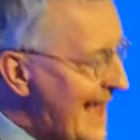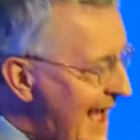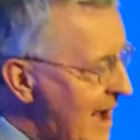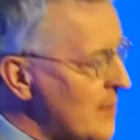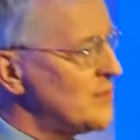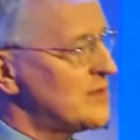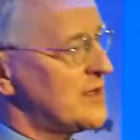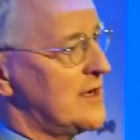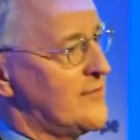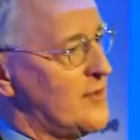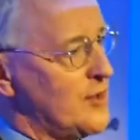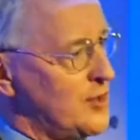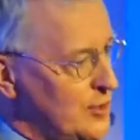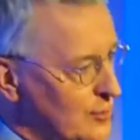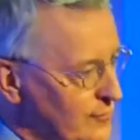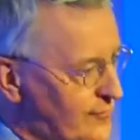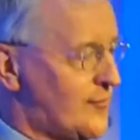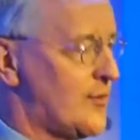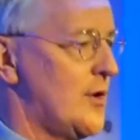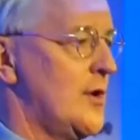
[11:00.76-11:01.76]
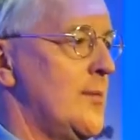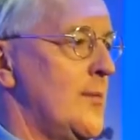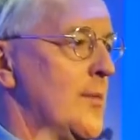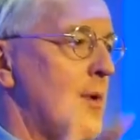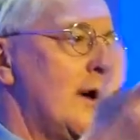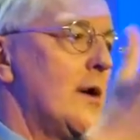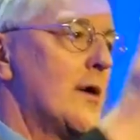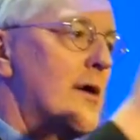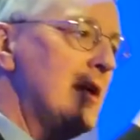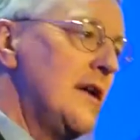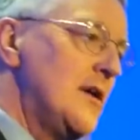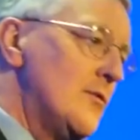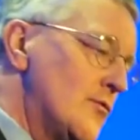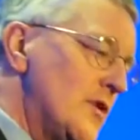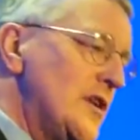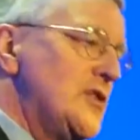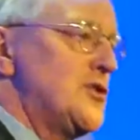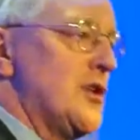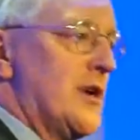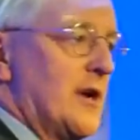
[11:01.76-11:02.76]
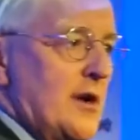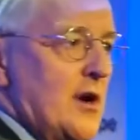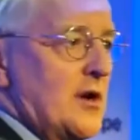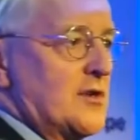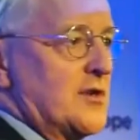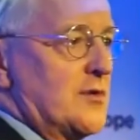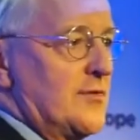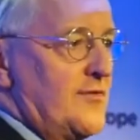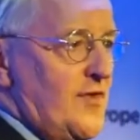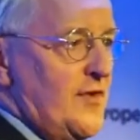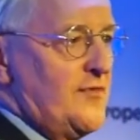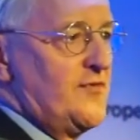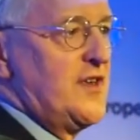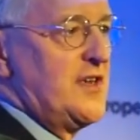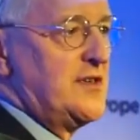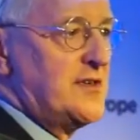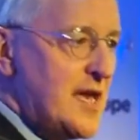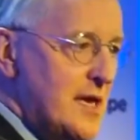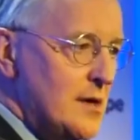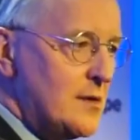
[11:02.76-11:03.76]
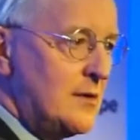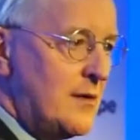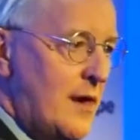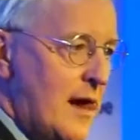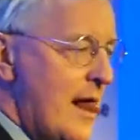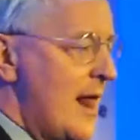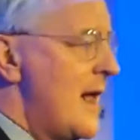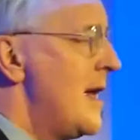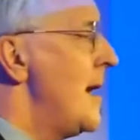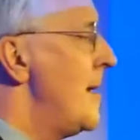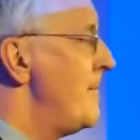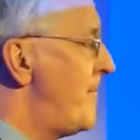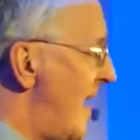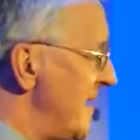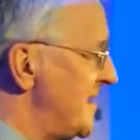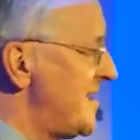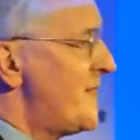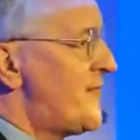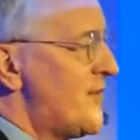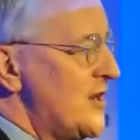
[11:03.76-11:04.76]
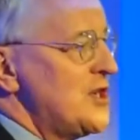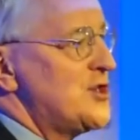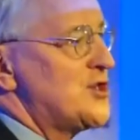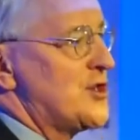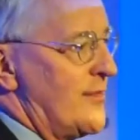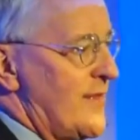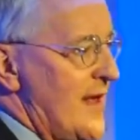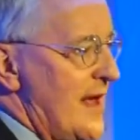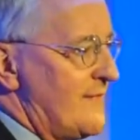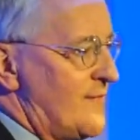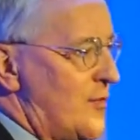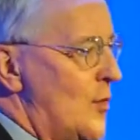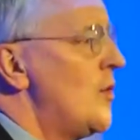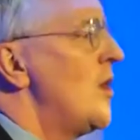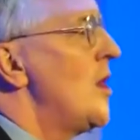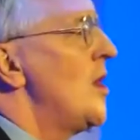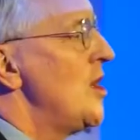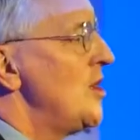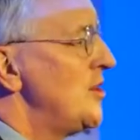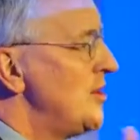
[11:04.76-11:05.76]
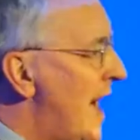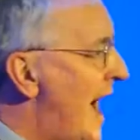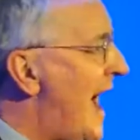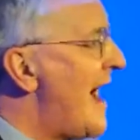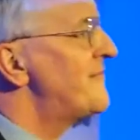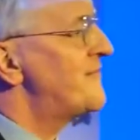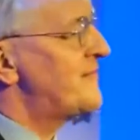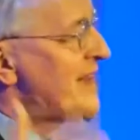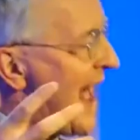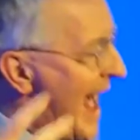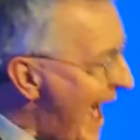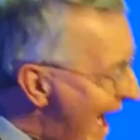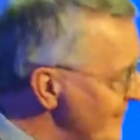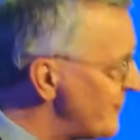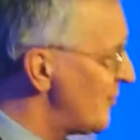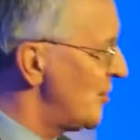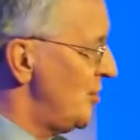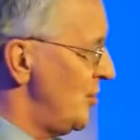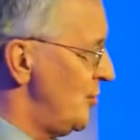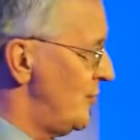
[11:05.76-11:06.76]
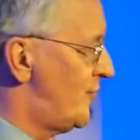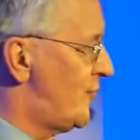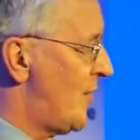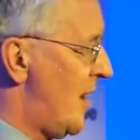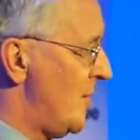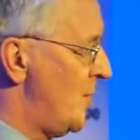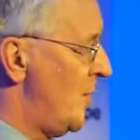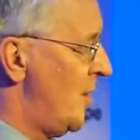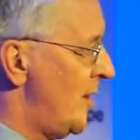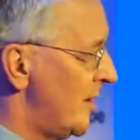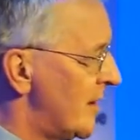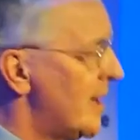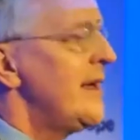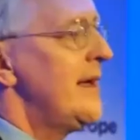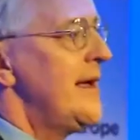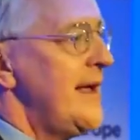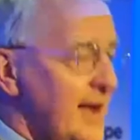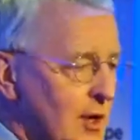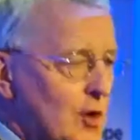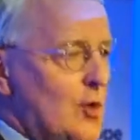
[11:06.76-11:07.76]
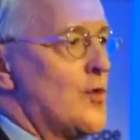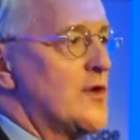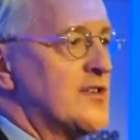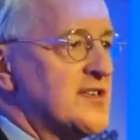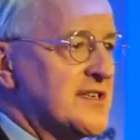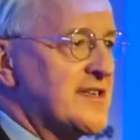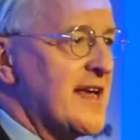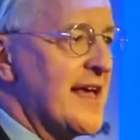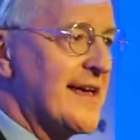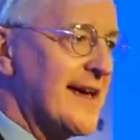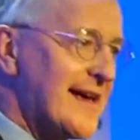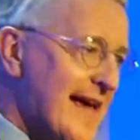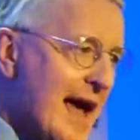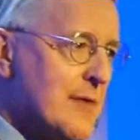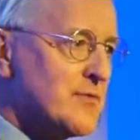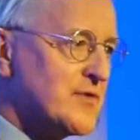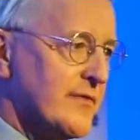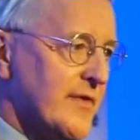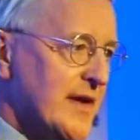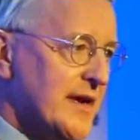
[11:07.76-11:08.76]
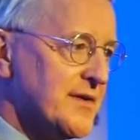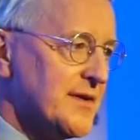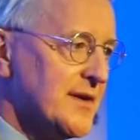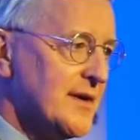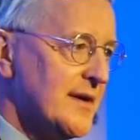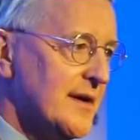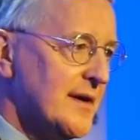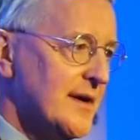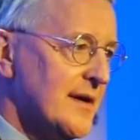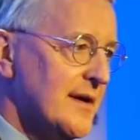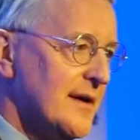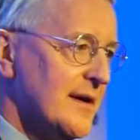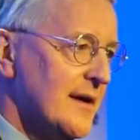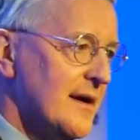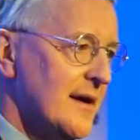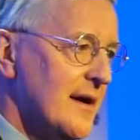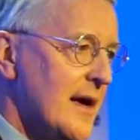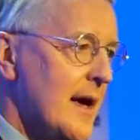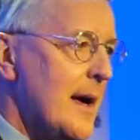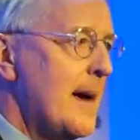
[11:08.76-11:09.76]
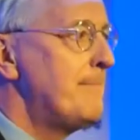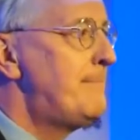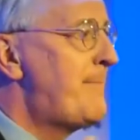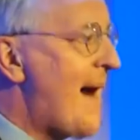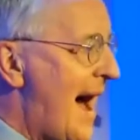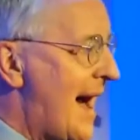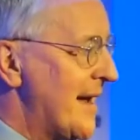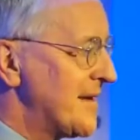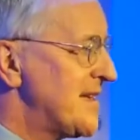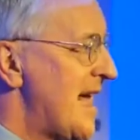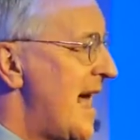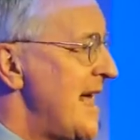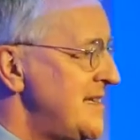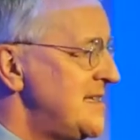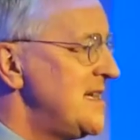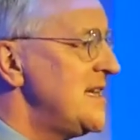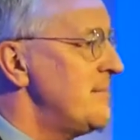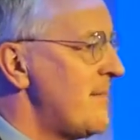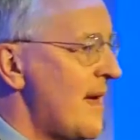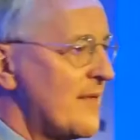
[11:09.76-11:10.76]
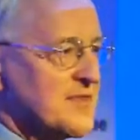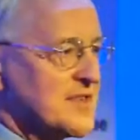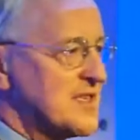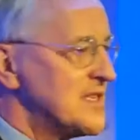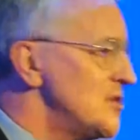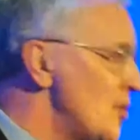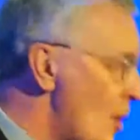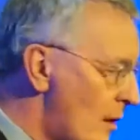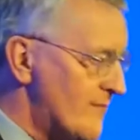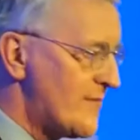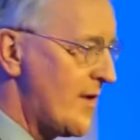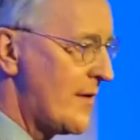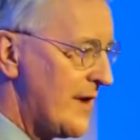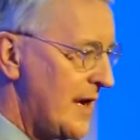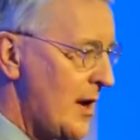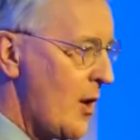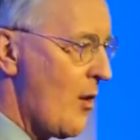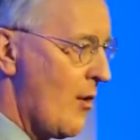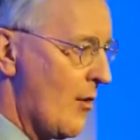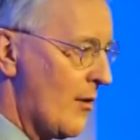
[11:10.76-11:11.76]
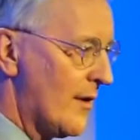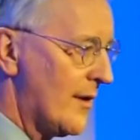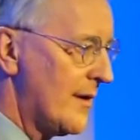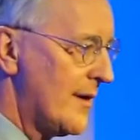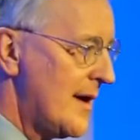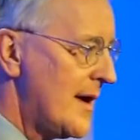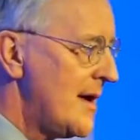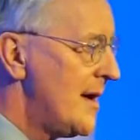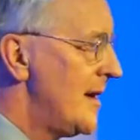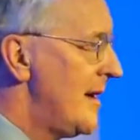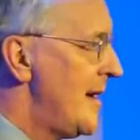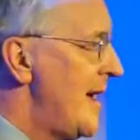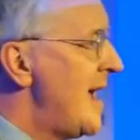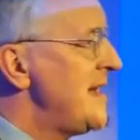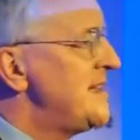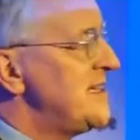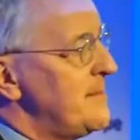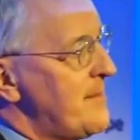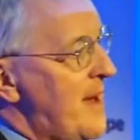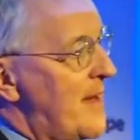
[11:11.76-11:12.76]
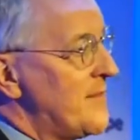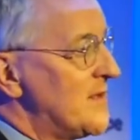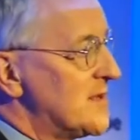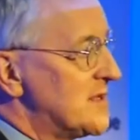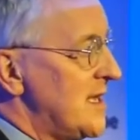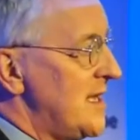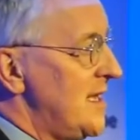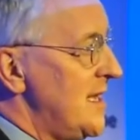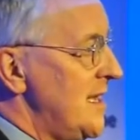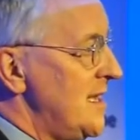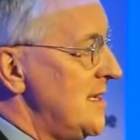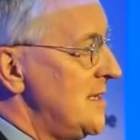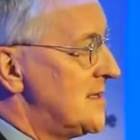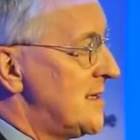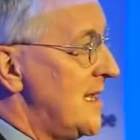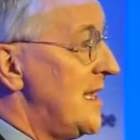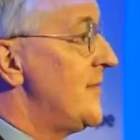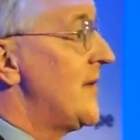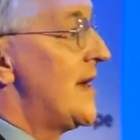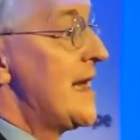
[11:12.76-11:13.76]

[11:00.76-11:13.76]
account of the new framework in reaching an Article 50 deal. By definition, therefore, you have to have a new framework in order to take account of it. But 18 months is not very long. 18 months is